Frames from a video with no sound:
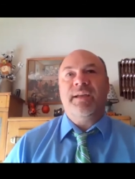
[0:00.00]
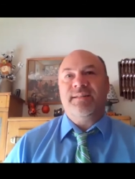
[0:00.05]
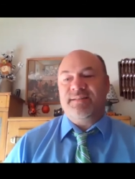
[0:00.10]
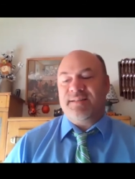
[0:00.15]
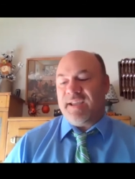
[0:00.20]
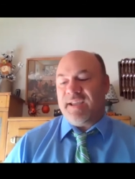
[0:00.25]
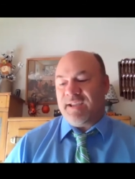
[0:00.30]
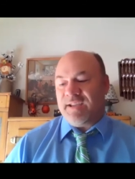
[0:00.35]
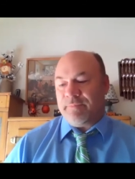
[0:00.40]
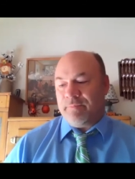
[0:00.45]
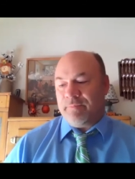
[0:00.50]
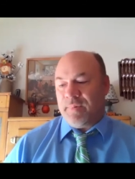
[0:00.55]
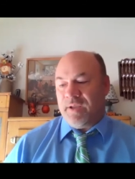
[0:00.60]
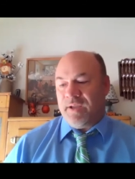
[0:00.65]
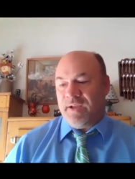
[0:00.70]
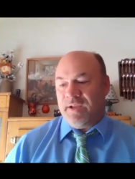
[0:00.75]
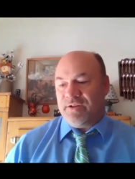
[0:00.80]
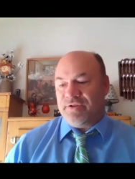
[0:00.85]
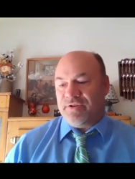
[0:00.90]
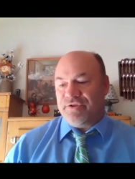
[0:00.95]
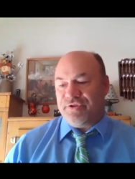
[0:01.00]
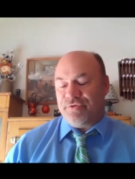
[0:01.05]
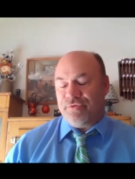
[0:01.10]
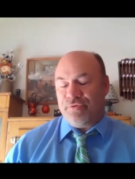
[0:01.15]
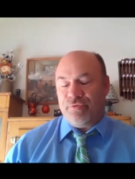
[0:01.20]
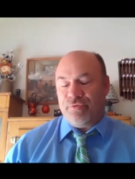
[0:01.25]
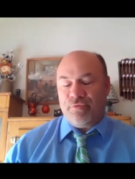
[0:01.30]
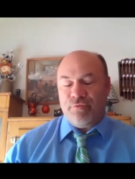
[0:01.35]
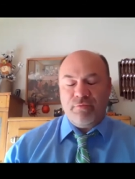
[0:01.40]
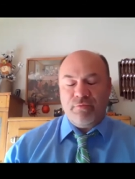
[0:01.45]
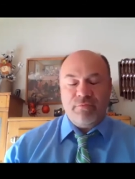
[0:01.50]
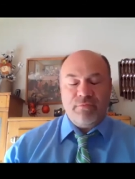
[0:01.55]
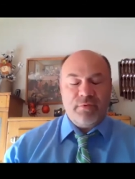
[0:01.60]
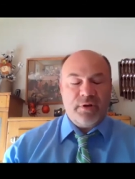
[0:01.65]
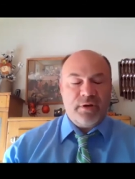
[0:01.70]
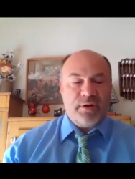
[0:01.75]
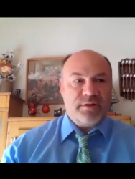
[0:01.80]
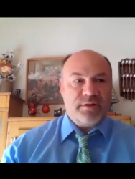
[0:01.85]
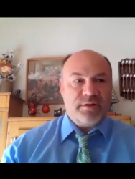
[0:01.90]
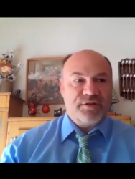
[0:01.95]
has taken me to
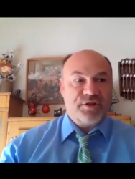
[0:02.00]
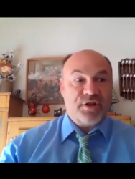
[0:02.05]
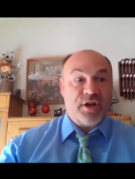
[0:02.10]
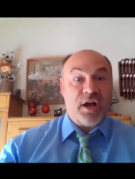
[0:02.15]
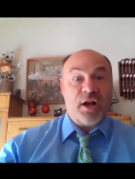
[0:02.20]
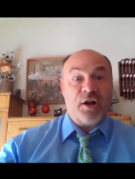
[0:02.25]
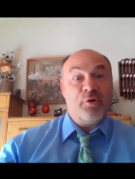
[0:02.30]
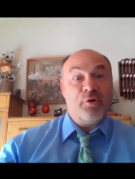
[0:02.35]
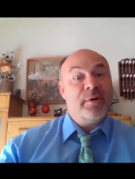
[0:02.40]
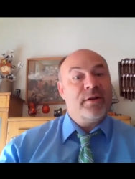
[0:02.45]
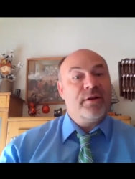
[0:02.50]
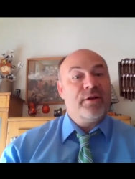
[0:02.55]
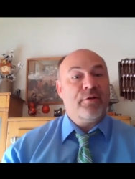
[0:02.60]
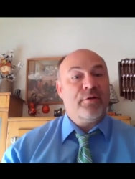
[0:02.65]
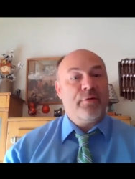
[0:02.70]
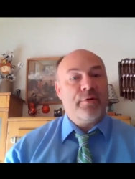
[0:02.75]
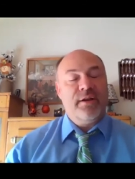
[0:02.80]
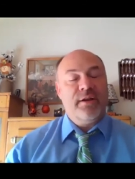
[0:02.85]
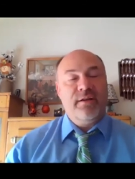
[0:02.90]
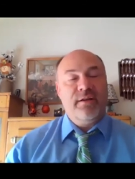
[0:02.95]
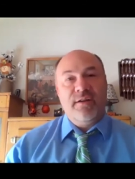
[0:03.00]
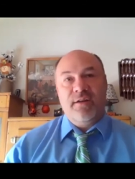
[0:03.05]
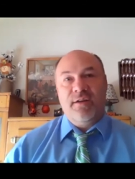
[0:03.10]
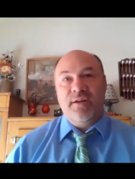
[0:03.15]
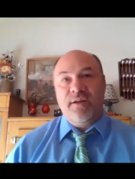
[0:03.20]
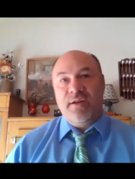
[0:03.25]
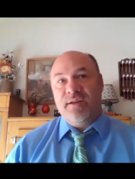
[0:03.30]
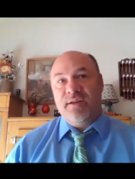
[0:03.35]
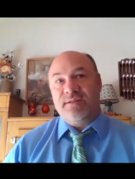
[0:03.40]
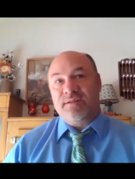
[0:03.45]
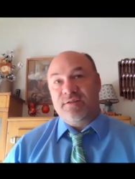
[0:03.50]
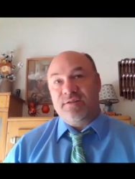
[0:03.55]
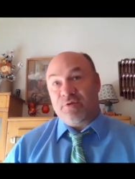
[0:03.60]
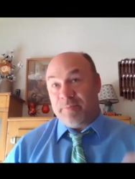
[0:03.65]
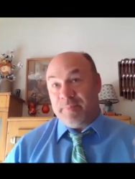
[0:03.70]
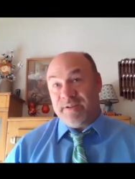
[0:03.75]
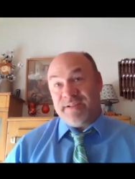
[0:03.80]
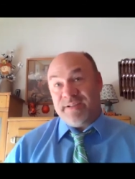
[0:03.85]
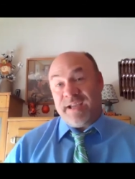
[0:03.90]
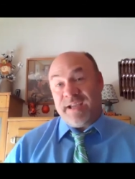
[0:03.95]
uh, Chicago, Illinois. It's
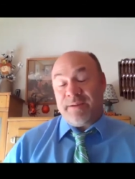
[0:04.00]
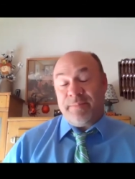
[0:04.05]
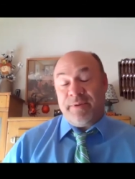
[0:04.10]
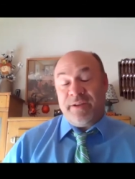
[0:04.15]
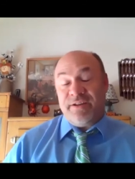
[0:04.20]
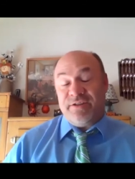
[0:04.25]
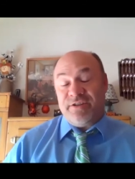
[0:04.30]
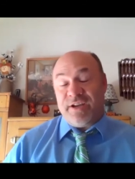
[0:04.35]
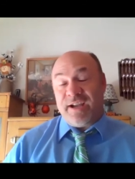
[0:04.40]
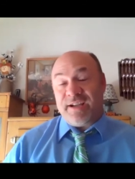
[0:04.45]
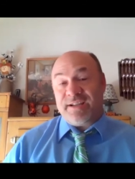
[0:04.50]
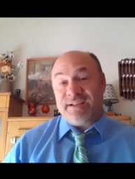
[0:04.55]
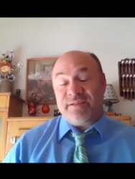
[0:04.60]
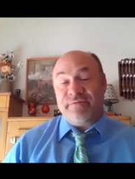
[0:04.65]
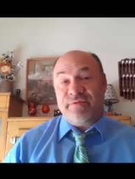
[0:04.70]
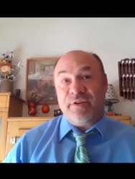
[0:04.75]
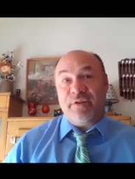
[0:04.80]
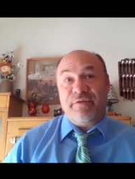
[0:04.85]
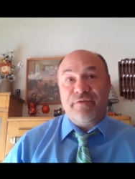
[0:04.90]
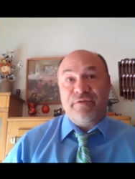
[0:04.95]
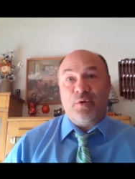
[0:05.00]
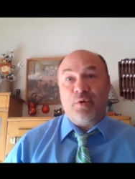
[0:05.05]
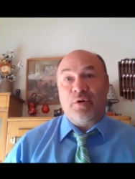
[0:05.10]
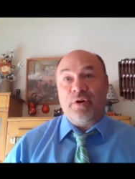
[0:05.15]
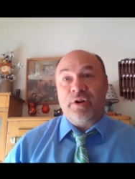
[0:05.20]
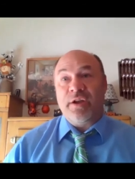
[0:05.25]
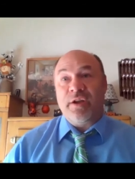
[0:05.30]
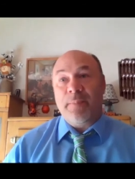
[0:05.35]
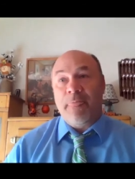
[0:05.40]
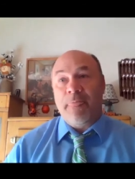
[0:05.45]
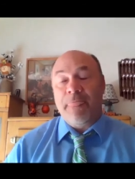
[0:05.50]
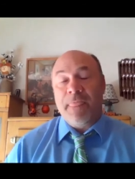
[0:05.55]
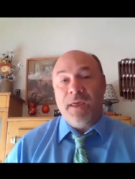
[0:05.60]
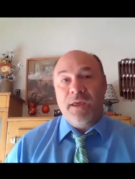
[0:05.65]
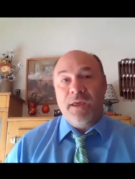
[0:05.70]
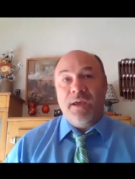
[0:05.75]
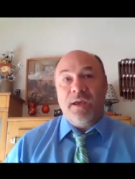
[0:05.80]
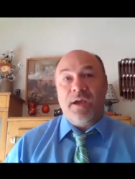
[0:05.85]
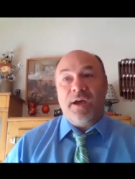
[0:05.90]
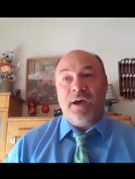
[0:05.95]
going to be taking me to Jacksonville, Florida.
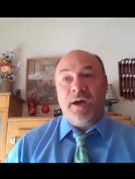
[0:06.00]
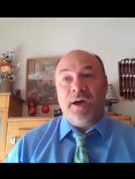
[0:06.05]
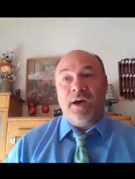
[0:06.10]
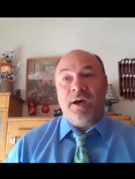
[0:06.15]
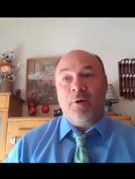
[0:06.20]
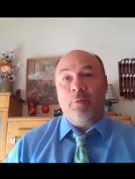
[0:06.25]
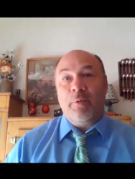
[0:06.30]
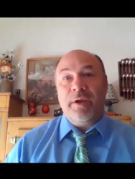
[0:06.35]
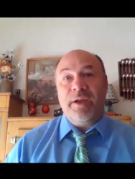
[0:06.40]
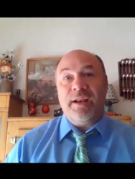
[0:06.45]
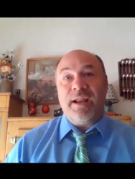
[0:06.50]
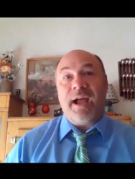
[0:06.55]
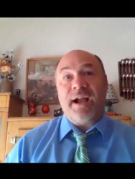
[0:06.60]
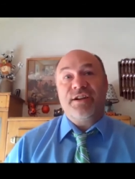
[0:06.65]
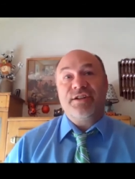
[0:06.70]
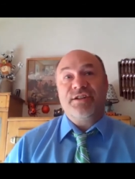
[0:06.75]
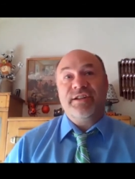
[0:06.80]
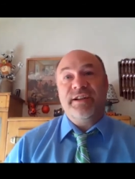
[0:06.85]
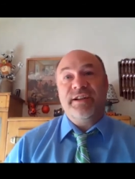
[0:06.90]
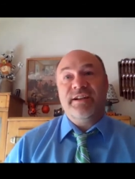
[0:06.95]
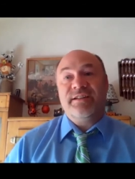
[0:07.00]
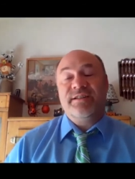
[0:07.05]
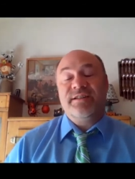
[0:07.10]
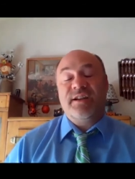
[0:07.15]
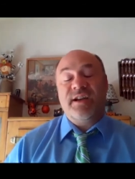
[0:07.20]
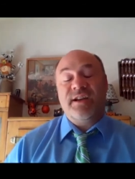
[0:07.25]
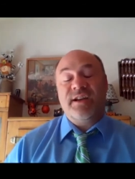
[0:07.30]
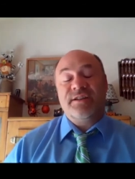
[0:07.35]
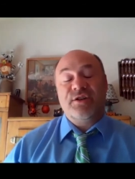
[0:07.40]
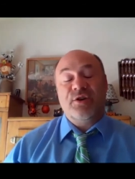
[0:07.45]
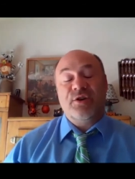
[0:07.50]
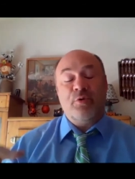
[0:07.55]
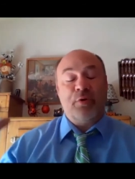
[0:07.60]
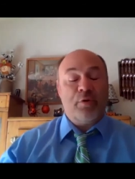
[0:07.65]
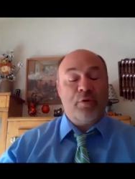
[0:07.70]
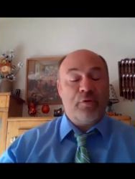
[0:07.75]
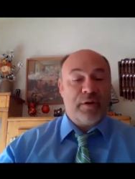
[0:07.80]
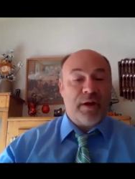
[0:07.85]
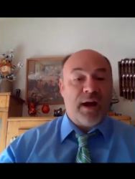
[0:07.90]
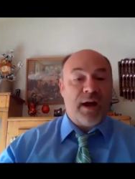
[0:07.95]
Uh, we had actually discussed
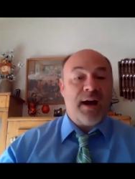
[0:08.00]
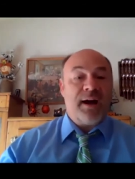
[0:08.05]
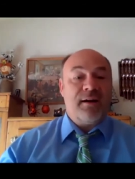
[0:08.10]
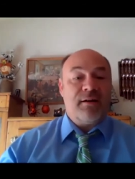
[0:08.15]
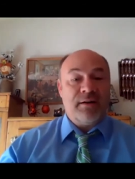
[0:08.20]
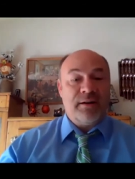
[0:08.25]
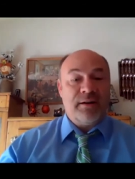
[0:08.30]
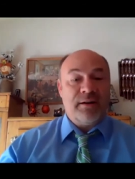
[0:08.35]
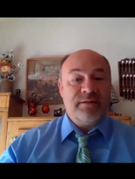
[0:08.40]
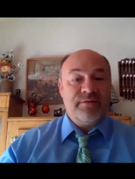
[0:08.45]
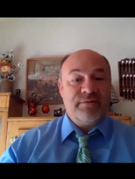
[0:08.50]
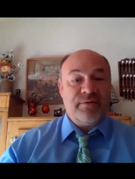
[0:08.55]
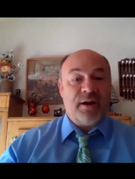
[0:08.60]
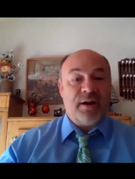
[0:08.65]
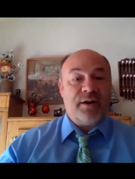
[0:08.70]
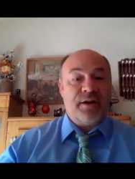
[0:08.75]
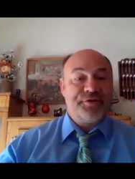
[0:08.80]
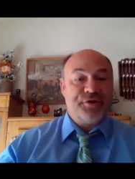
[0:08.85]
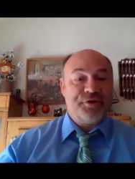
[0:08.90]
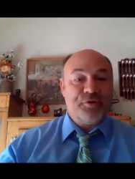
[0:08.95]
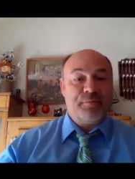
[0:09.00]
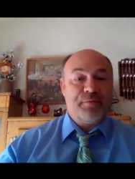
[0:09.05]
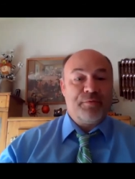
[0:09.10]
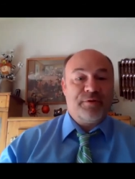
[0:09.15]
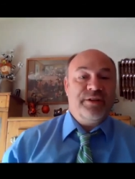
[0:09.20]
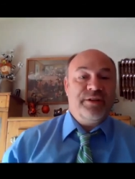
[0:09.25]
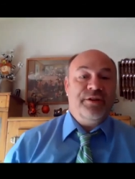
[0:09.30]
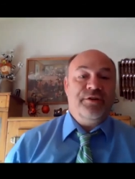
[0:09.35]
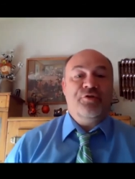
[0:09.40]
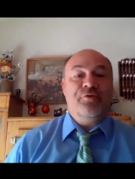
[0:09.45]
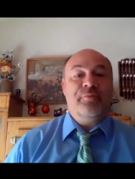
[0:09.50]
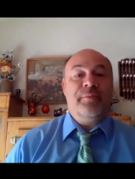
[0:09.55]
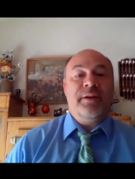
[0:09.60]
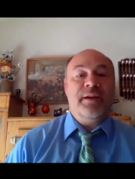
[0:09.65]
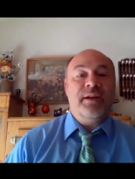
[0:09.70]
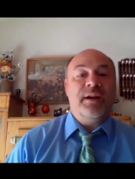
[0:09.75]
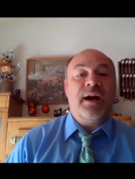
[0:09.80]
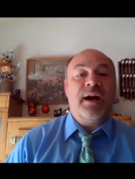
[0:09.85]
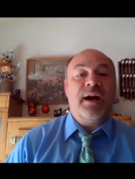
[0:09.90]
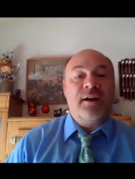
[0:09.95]
going over to Ireland to also present
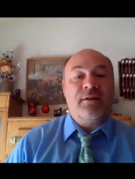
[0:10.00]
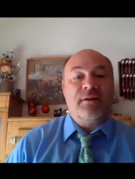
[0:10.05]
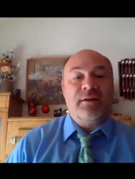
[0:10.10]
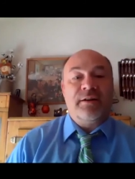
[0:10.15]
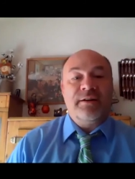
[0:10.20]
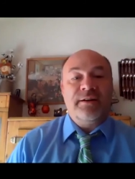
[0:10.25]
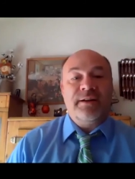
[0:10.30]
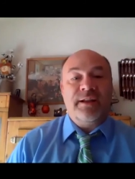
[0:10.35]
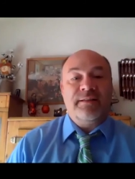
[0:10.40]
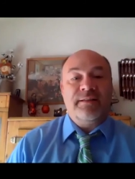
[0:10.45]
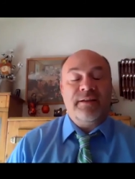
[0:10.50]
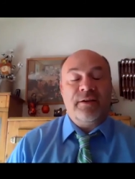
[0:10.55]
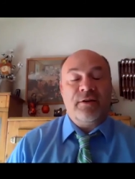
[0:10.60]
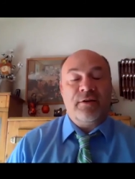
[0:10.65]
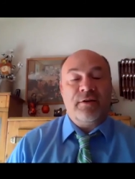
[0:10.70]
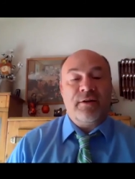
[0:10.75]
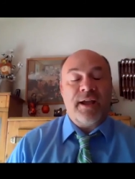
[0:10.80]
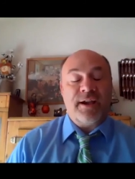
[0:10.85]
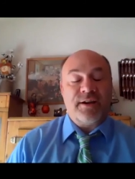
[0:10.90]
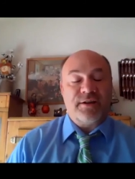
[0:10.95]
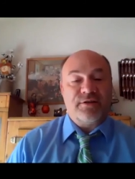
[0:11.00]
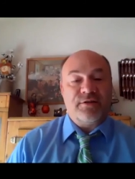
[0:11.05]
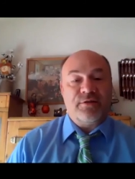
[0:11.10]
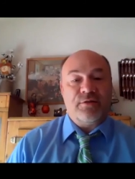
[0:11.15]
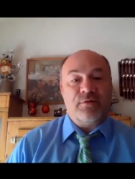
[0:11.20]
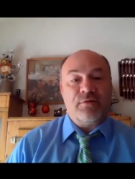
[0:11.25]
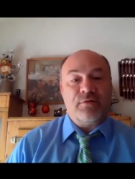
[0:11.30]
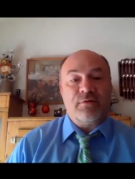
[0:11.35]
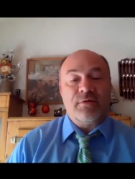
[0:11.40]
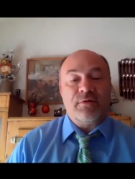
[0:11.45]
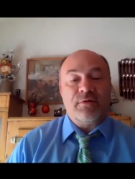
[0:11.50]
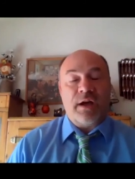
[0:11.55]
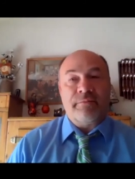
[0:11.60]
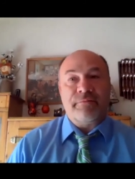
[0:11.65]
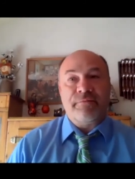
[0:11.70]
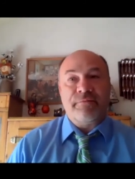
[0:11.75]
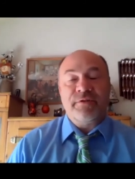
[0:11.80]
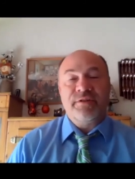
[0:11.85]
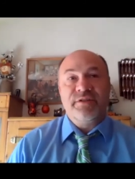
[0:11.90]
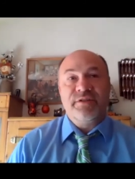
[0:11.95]
UMI in Ireland at the international
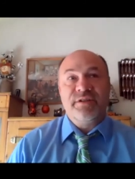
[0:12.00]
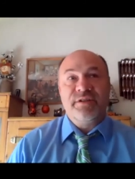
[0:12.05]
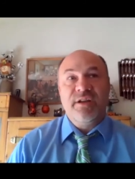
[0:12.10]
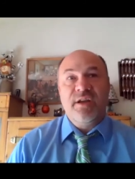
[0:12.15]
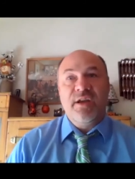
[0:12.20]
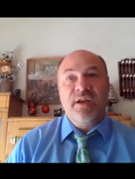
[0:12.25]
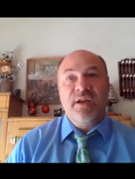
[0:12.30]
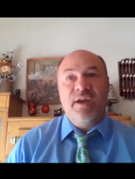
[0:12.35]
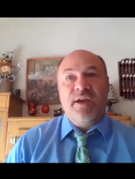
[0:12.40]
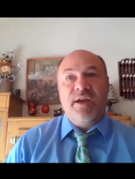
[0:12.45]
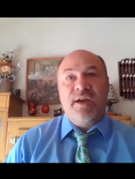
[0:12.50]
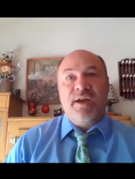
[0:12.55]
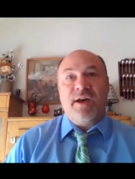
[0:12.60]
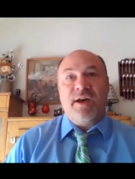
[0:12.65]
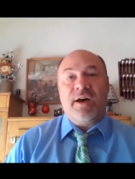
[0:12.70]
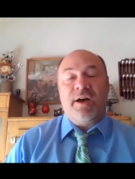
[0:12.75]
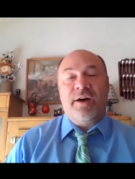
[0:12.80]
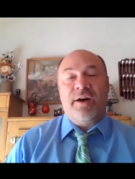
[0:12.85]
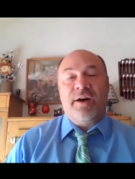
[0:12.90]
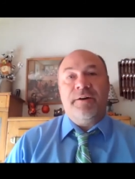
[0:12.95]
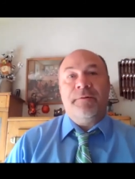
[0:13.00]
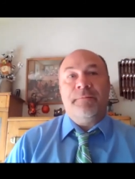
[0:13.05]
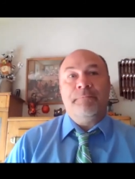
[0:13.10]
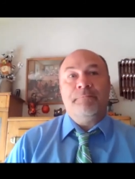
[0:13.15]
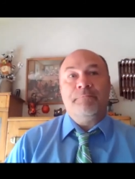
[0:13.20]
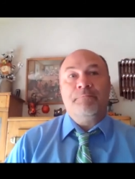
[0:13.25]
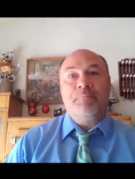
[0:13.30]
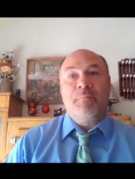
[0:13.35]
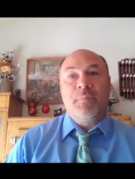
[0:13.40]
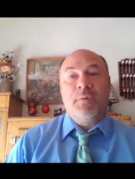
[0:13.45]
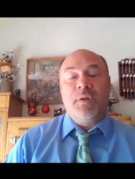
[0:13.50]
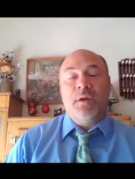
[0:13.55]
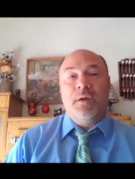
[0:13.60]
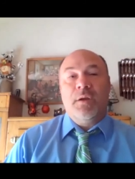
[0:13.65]
conference. Um,